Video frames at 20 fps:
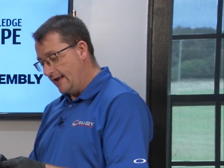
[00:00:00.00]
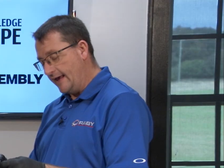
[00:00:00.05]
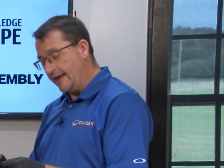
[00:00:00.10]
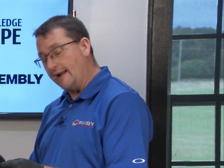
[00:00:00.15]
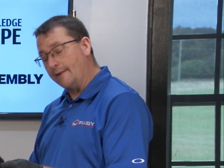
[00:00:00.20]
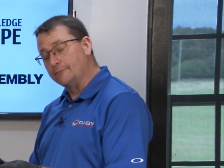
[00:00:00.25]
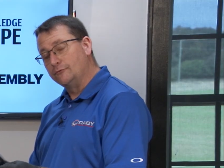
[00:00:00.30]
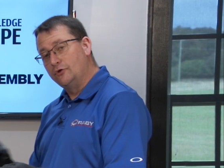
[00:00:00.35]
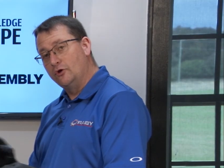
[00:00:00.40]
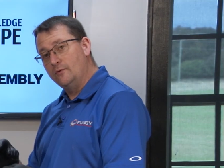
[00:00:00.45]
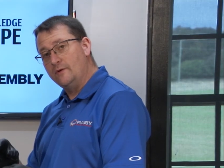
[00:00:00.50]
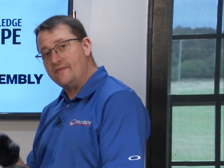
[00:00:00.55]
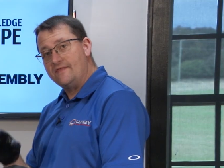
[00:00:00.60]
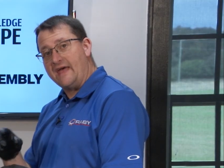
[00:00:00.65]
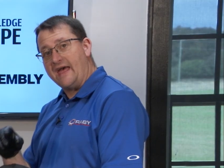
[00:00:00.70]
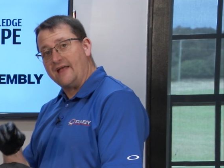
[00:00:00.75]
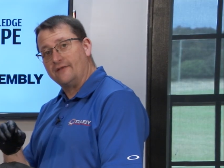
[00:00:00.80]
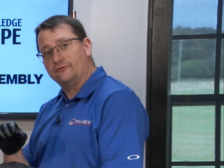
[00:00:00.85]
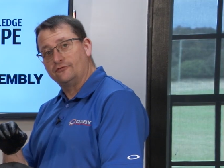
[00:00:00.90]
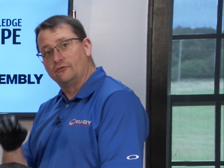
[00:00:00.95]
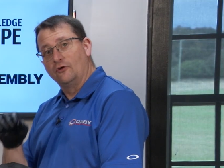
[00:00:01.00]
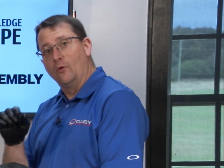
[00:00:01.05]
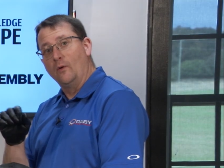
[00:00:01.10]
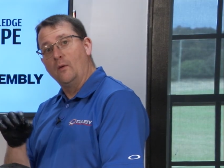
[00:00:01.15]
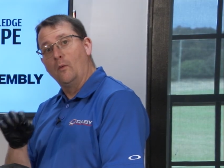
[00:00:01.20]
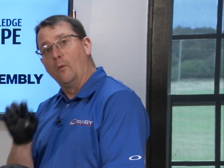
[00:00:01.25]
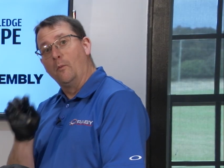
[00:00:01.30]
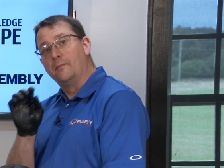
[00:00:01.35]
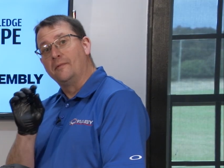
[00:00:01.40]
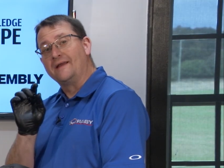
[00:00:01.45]
and I'm doing that so it
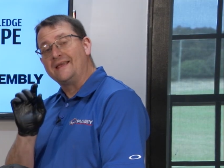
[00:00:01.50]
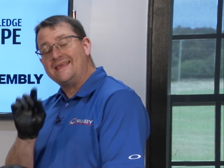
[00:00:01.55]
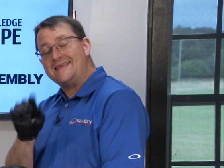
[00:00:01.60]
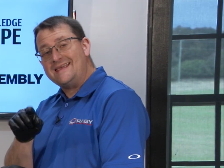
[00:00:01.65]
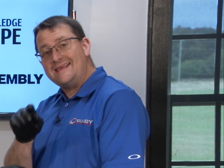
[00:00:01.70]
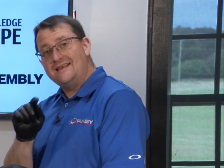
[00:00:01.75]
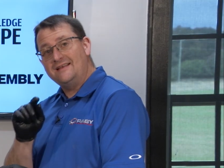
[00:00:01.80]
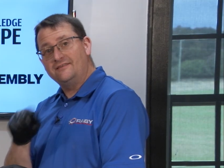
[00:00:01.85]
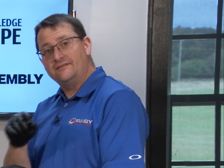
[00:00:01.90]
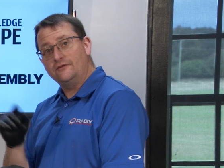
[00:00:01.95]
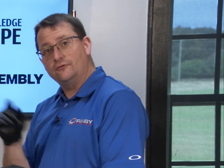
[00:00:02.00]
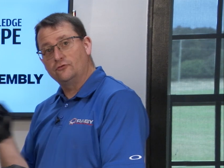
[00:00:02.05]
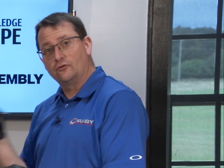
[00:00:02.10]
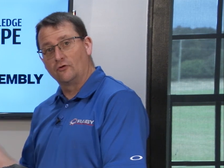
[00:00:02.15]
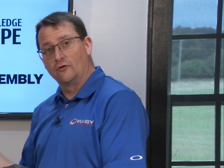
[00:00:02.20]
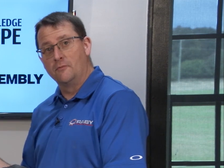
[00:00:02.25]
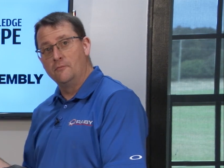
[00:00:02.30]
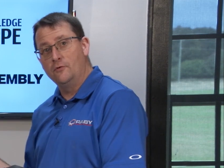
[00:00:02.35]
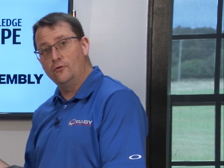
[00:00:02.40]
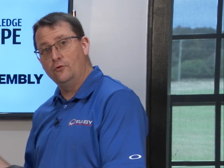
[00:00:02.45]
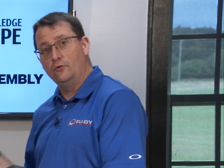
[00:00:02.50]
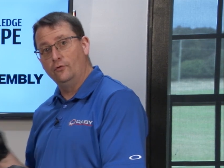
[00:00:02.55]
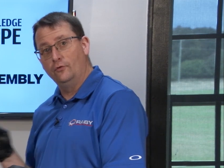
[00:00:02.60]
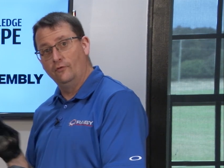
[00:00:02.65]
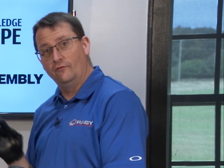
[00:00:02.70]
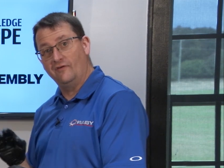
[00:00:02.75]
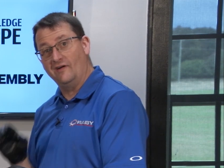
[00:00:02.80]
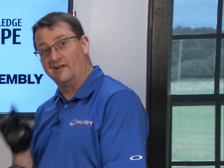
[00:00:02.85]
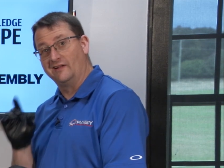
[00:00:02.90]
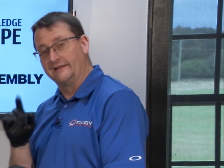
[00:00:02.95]
will be easy to
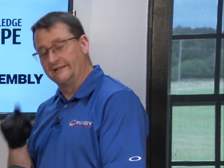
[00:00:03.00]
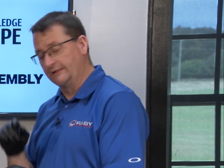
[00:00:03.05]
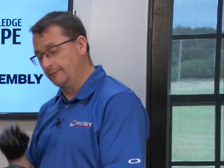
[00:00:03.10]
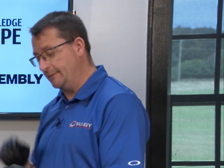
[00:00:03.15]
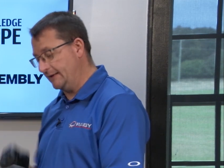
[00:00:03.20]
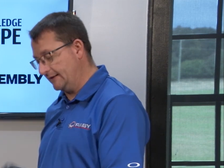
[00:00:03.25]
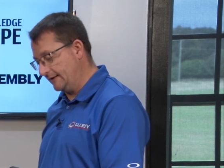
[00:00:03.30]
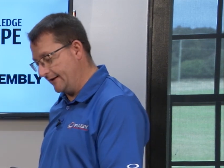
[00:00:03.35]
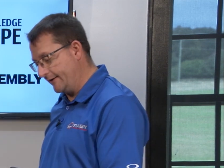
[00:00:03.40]
remove a little bit